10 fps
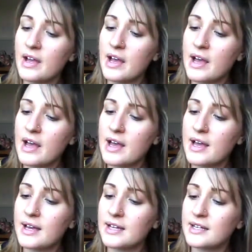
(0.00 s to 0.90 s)

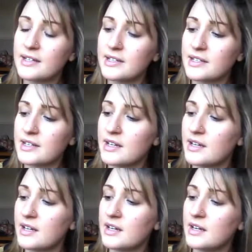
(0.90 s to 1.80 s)
and
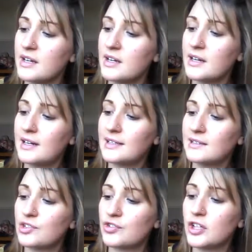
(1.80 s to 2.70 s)
a little
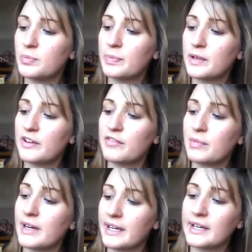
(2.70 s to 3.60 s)
drop of
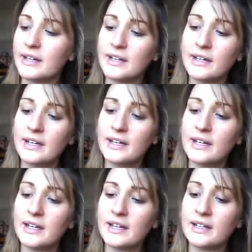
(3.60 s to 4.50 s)
my
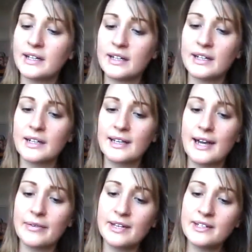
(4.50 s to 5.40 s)

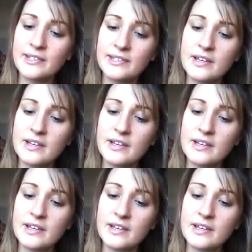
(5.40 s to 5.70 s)
Clarins.